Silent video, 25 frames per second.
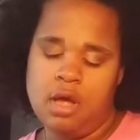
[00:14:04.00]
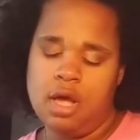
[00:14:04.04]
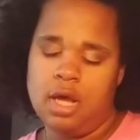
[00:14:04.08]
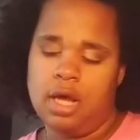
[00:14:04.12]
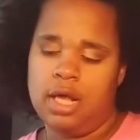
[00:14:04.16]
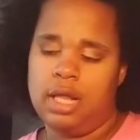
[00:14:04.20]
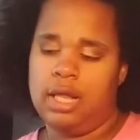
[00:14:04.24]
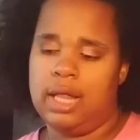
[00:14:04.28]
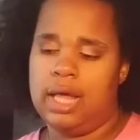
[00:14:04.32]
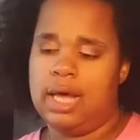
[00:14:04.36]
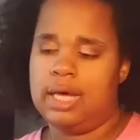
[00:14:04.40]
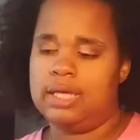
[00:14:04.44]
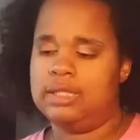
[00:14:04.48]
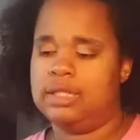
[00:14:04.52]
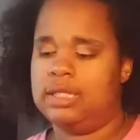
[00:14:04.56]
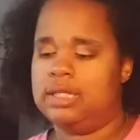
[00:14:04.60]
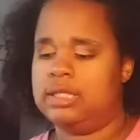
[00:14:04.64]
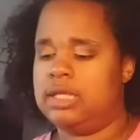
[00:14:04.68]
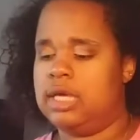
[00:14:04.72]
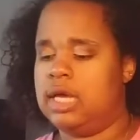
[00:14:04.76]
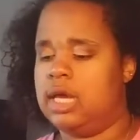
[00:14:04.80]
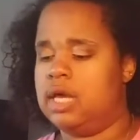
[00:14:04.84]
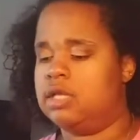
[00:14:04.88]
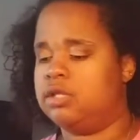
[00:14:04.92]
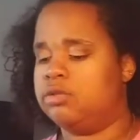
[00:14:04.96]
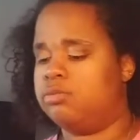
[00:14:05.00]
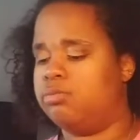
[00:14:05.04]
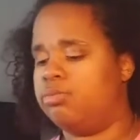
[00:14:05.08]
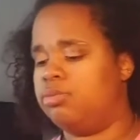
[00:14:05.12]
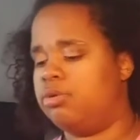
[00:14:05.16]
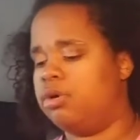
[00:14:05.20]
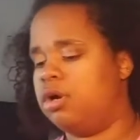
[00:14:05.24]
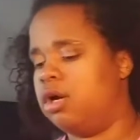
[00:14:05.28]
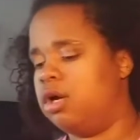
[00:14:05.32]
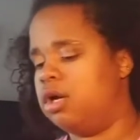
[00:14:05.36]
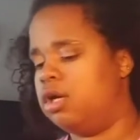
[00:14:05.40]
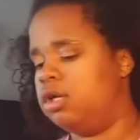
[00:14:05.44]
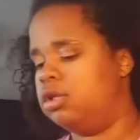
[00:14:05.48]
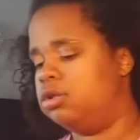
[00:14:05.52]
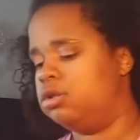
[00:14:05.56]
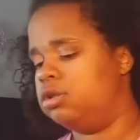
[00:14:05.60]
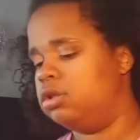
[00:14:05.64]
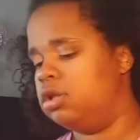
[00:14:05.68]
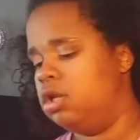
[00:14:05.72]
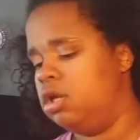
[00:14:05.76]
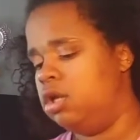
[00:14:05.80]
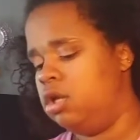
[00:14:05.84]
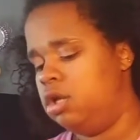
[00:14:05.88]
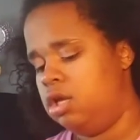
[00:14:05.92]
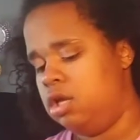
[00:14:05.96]
Classic Tans Bronze.
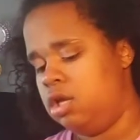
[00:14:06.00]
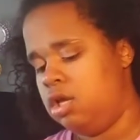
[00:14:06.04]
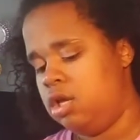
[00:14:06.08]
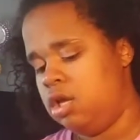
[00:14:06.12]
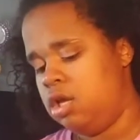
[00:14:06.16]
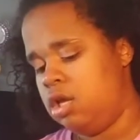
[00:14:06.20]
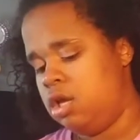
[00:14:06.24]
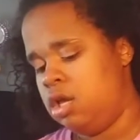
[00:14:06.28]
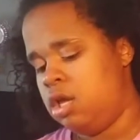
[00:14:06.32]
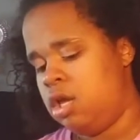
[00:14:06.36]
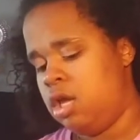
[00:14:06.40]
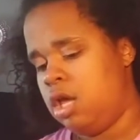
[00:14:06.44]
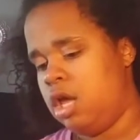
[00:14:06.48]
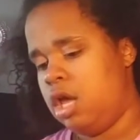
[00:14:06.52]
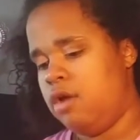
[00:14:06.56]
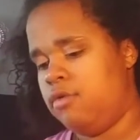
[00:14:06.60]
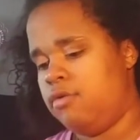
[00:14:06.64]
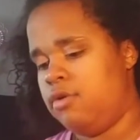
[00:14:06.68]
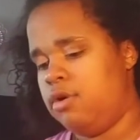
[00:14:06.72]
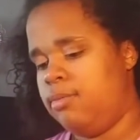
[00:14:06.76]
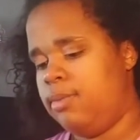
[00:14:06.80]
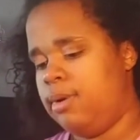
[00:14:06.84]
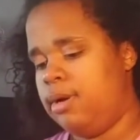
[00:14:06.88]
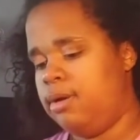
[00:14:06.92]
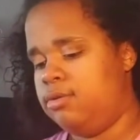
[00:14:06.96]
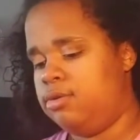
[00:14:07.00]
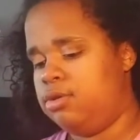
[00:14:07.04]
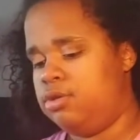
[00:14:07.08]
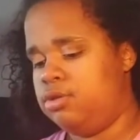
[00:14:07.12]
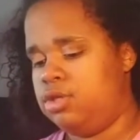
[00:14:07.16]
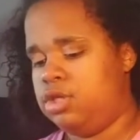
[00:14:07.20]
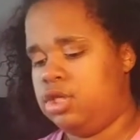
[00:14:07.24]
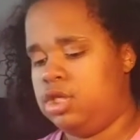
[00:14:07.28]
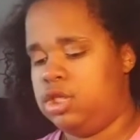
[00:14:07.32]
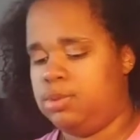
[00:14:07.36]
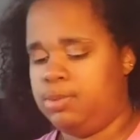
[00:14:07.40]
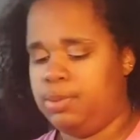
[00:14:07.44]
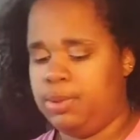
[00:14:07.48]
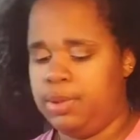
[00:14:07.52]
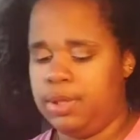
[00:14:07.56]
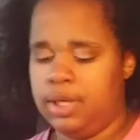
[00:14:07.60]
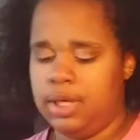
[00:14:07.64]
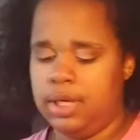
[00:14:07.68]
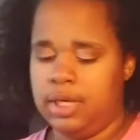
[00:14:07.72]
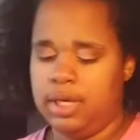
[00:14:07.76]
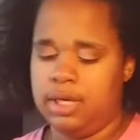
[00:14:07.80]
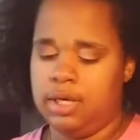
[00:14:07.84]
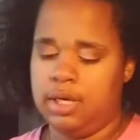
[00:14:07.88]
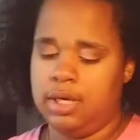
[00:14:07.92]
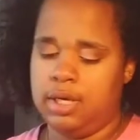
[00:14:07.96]
And we're about to just put
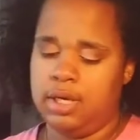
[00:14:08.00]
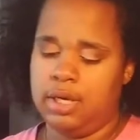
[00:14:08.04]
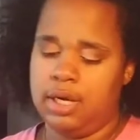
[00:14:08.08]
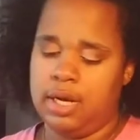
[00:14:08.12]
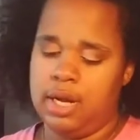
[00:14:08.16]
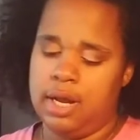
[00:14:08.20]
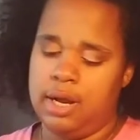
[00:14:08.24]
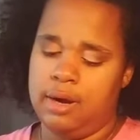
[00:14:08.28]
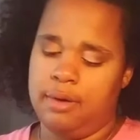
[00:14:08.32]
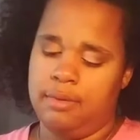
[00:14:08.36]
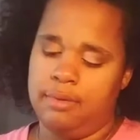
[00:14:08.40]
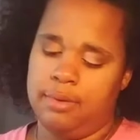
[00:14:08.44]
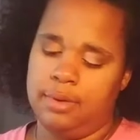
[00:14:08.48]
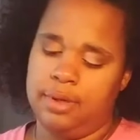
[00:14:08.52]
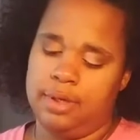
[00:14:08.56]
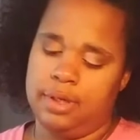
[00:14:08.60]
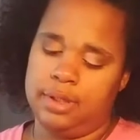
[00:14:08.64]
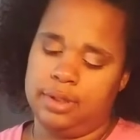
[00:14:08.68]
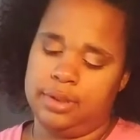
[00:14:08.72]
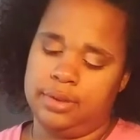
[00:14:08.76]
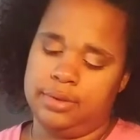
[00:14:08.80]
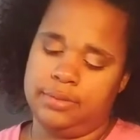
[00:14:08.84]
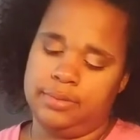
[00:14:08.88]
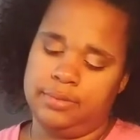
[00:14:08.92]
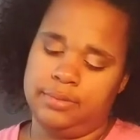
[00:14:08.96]
it on our